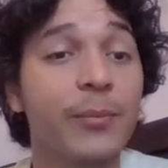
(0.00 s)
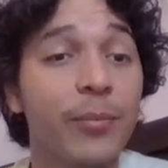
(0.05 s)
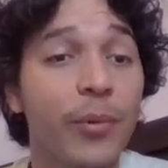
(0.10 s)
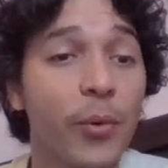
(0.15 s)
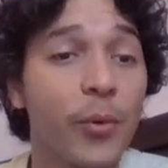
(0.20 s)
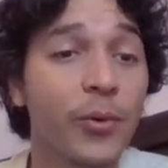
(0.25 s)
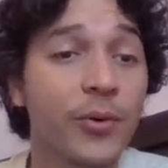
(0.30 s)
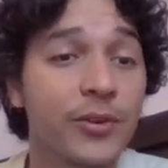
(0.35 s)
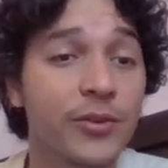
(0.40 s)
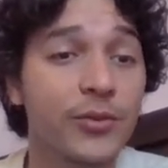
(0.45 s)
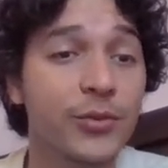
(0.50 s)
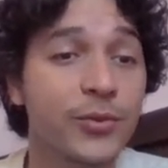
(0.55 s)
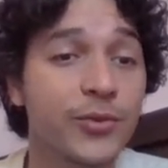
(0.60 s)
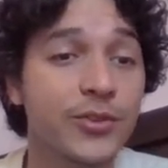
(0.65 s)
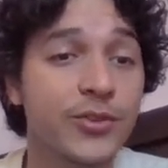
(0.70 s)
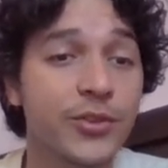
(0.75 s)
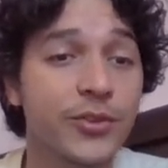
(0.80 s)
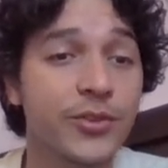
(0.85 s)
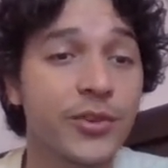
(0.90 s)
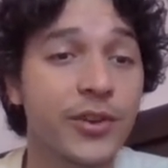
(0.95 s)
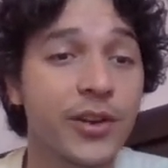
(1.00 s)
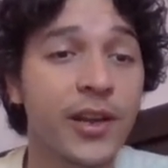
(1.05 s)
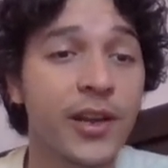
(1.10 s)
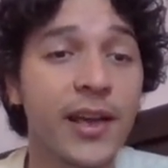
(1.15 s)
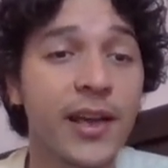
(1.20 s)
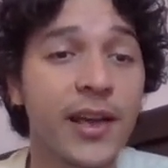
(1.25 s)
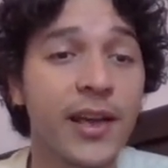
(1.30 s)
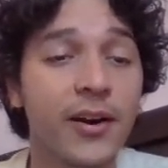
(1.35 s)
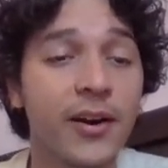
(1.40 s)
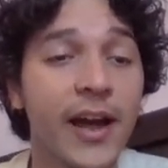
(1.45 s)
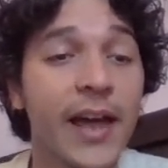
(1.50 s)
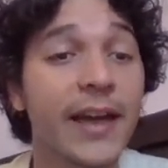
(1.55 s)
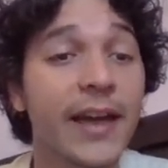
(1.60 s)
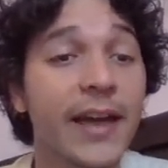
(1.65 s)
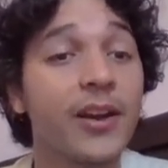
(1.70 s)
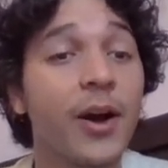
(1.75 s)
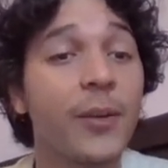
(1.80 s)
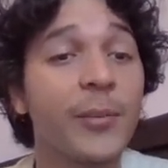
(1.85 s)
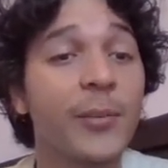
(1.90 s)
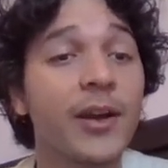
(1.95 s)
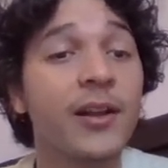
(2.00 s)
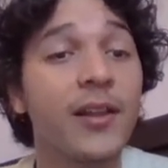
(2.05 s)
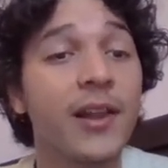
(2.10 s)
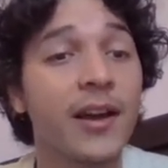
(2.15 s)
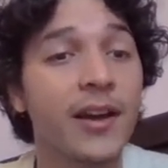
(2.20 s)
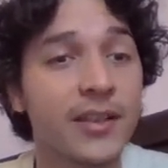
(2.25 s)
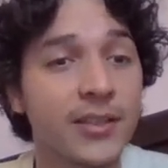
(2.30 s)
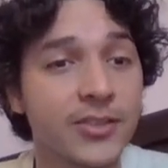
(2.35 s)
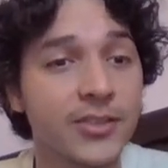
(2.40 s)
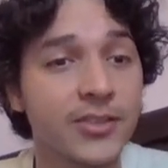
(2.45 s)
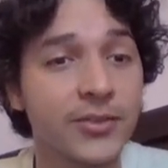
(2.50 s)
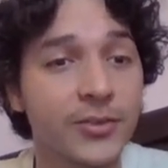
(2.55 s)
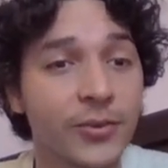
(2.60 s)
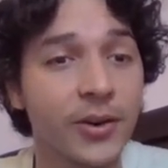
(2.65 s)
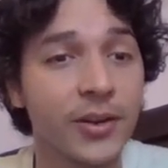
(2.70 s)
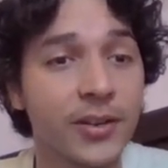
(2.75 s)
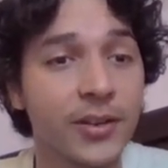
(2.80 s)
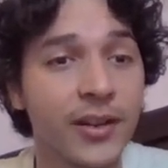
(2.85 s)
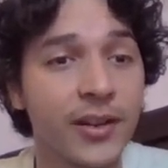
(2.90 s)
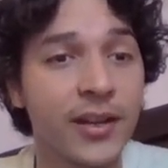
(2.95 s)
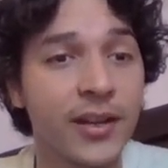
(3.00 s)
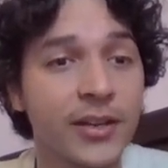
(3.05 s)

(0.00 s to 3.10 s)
born into a certain economic class, right?